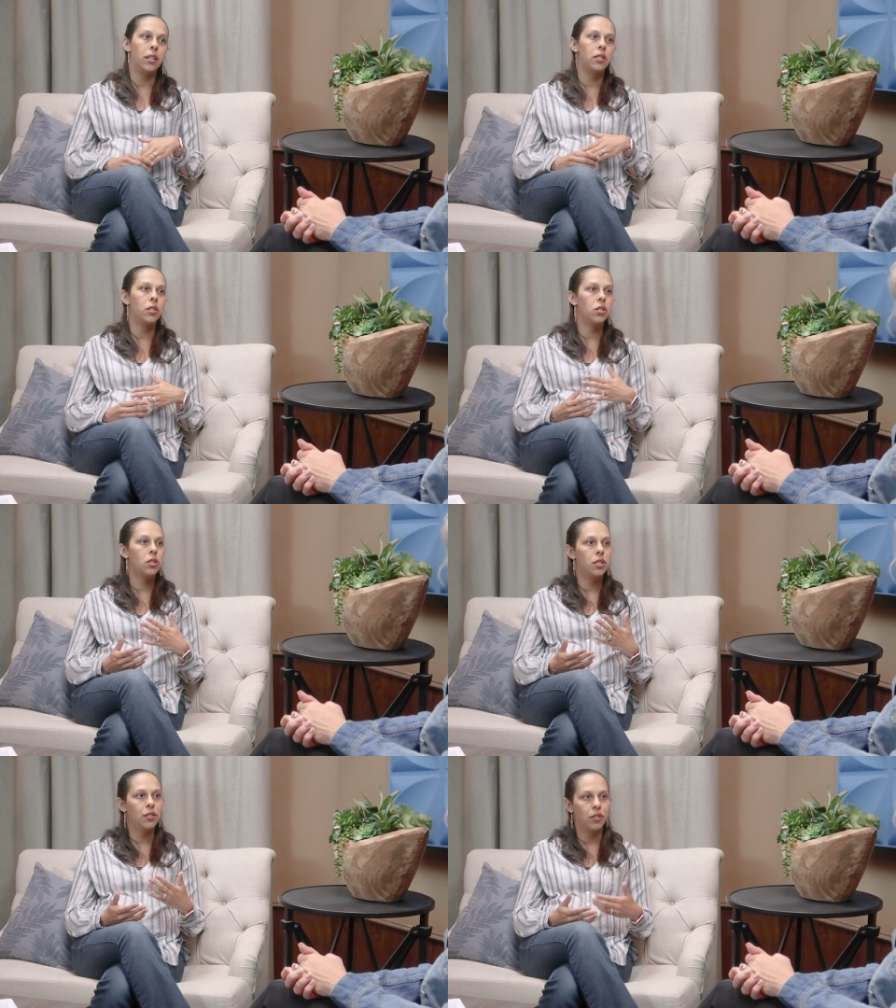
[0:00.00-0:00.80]

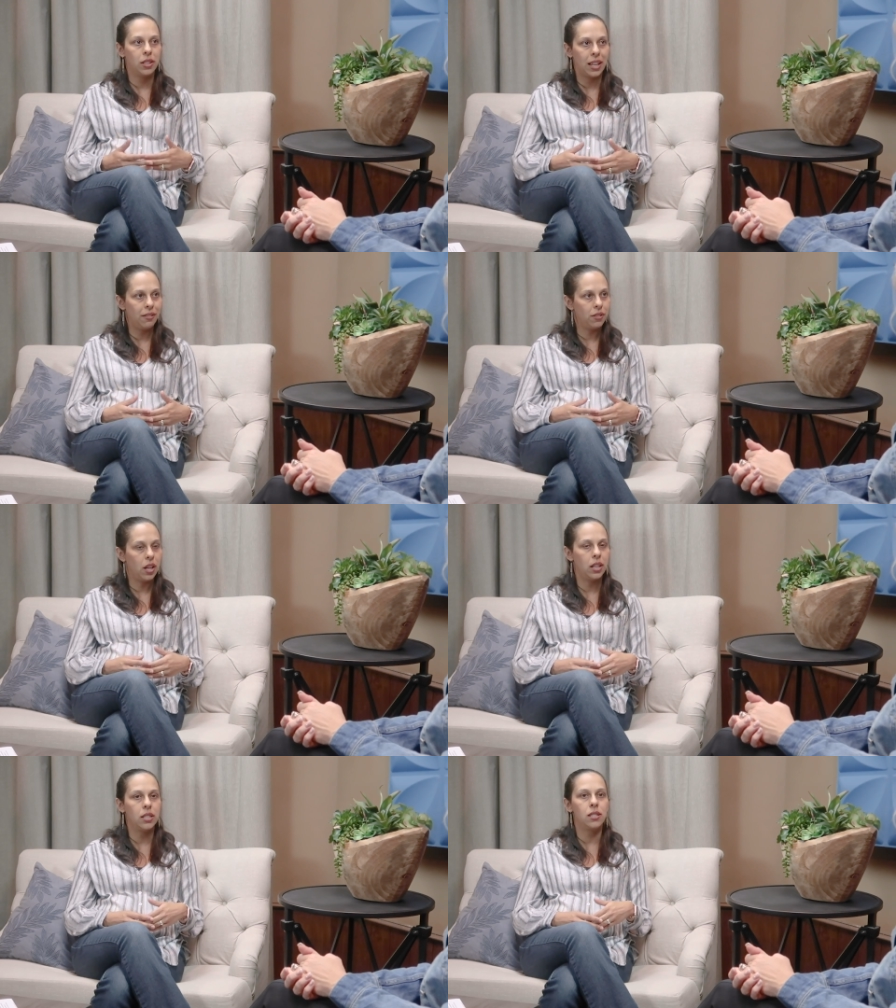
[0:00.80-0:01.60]
answered different
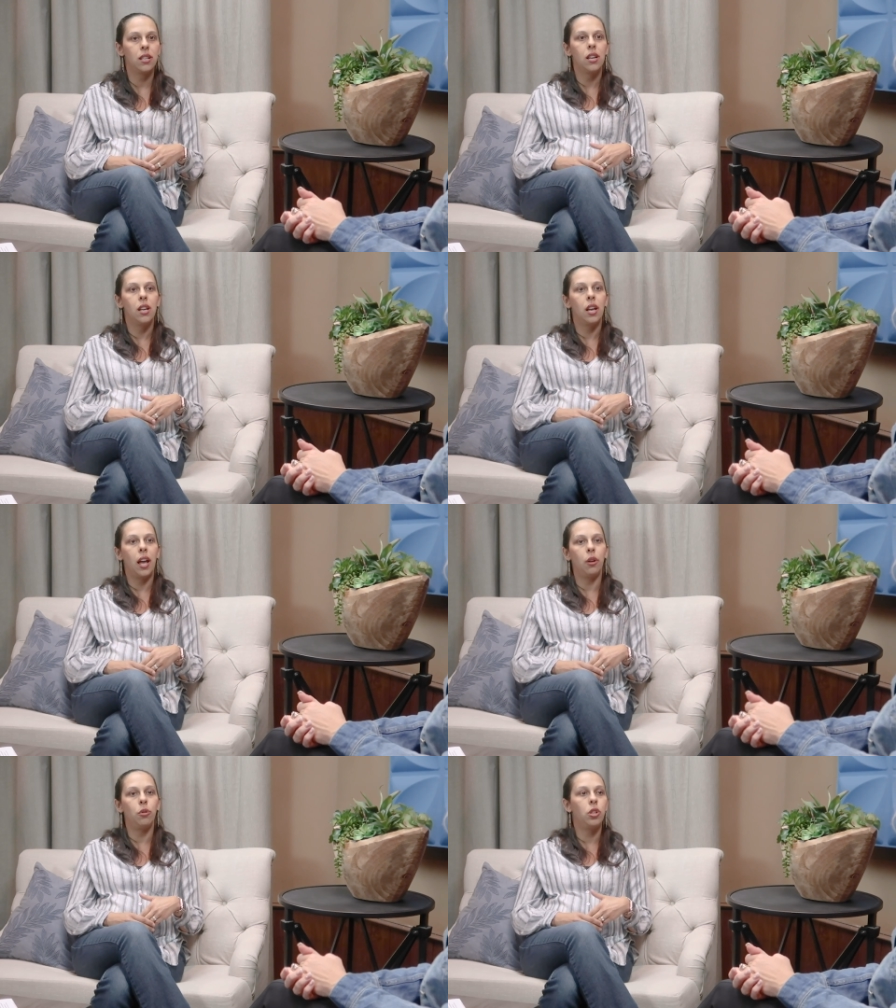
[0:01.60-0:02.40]
lifelines
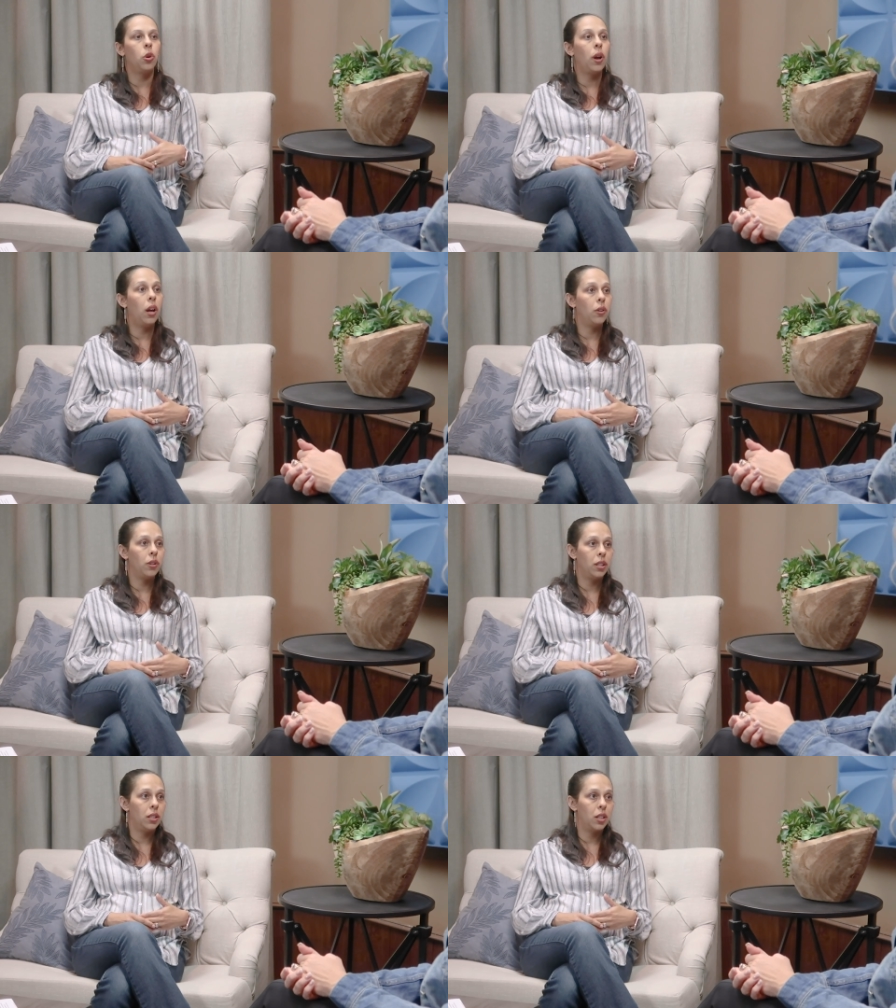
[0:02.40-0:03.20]
I would go
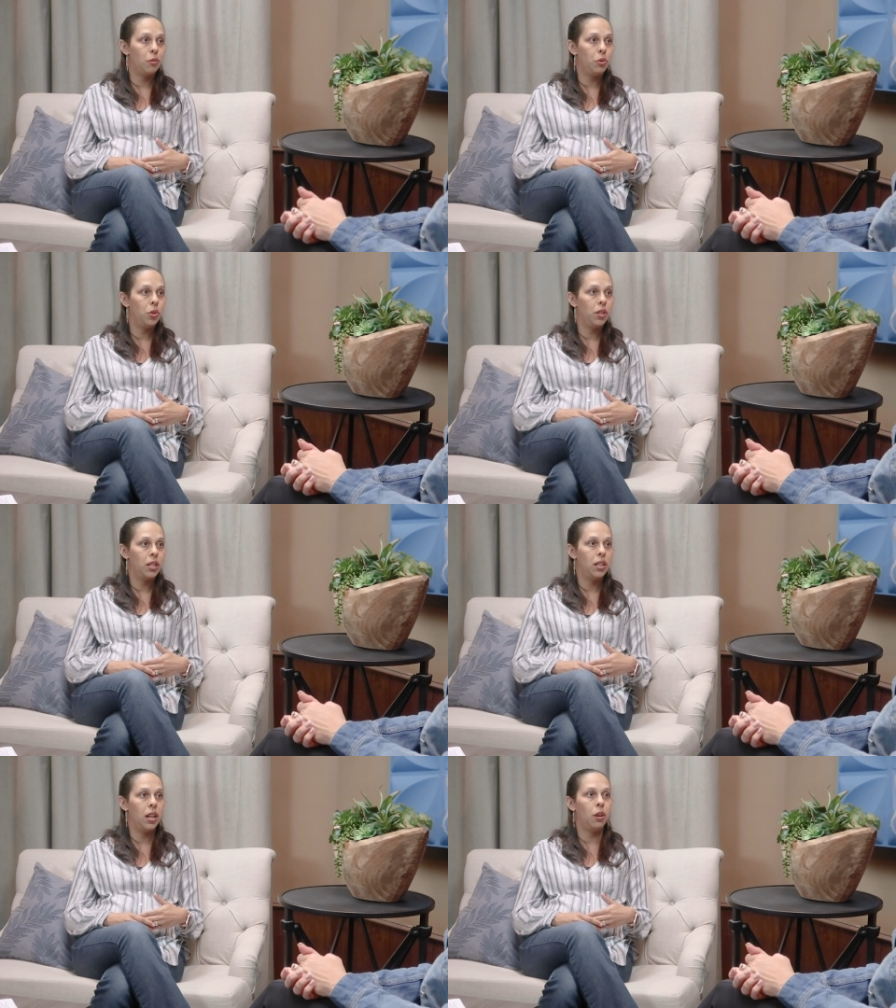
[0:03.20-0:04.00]
out in the
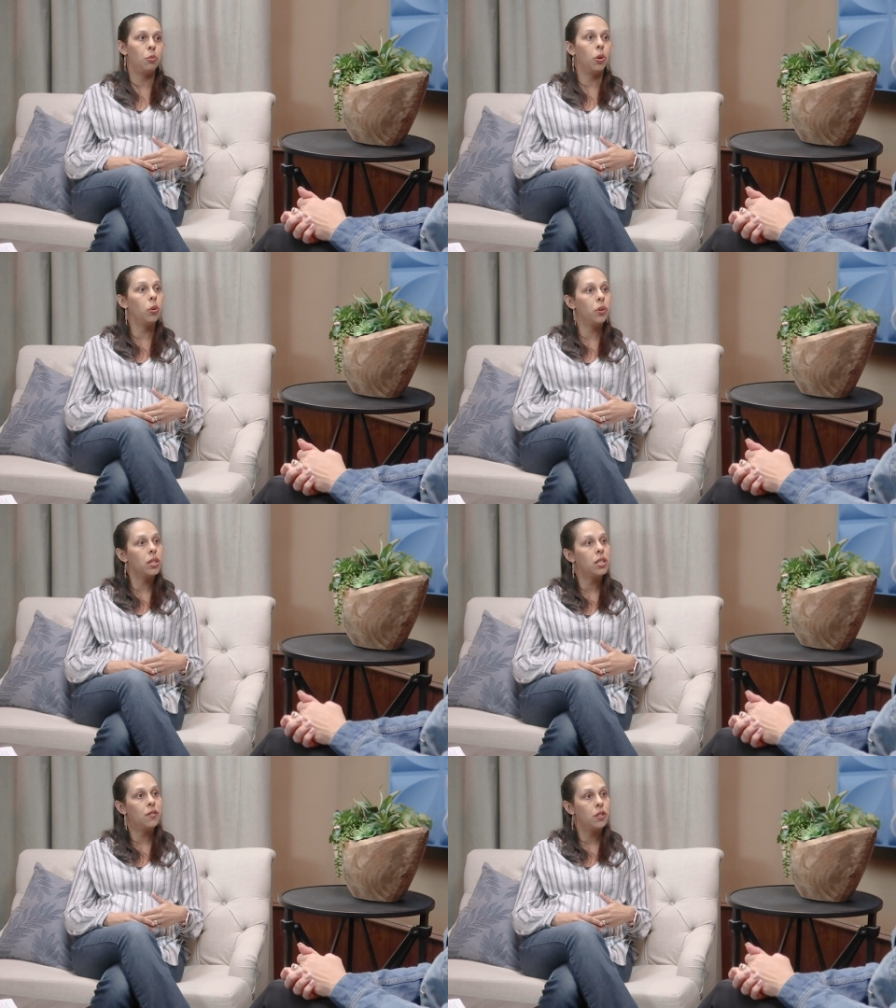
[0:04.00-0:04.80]
community and work
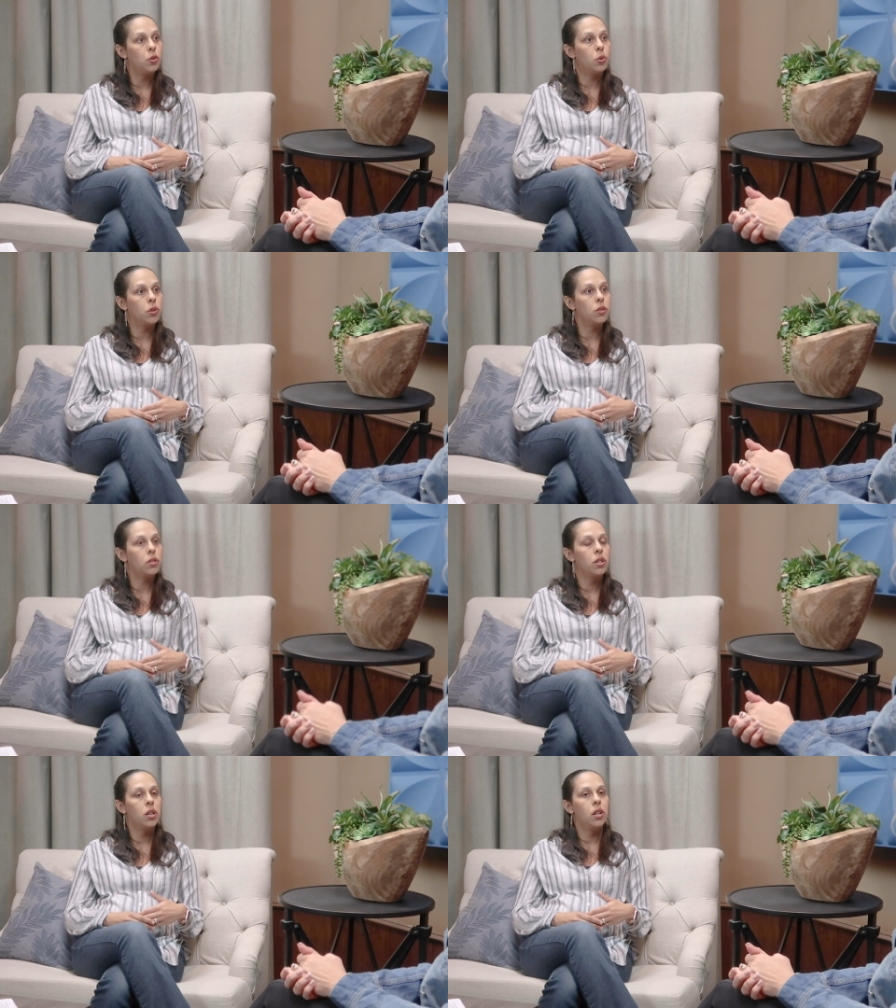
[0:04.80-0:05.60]
with individuals